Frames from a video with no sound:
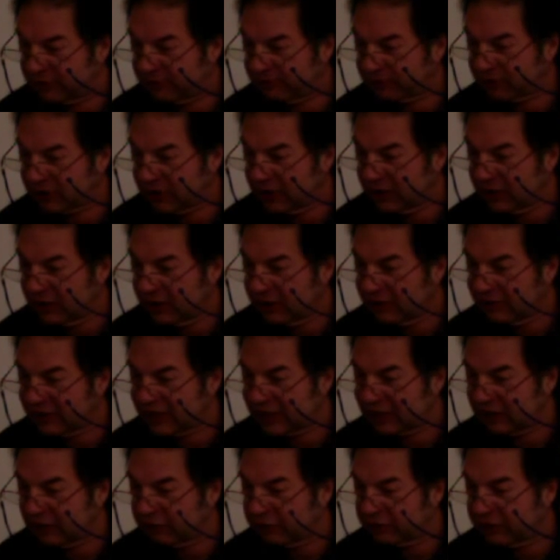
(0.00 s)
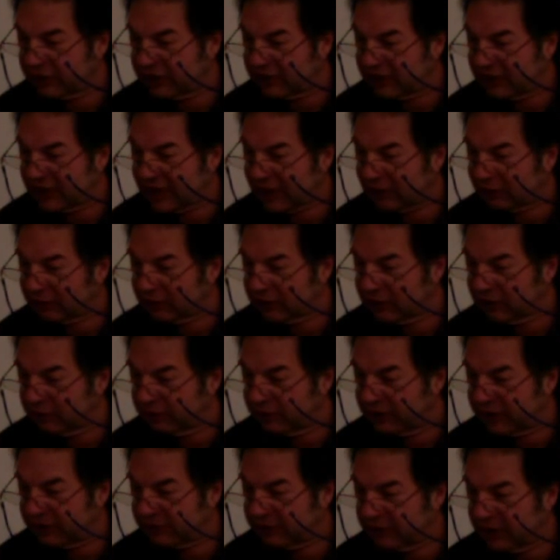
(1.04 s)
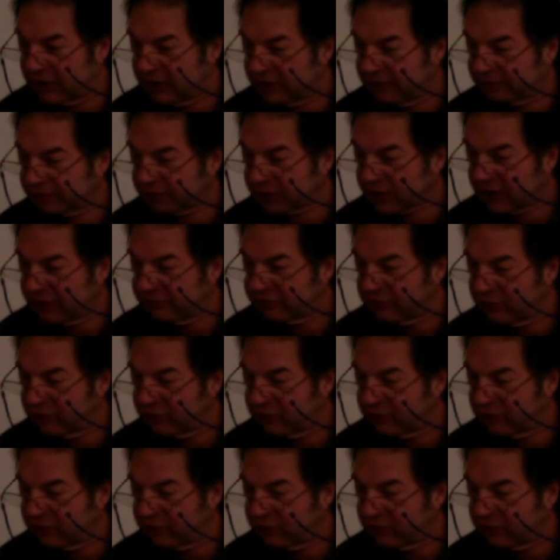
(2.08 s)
That'll thin it out a little bit. If you want to,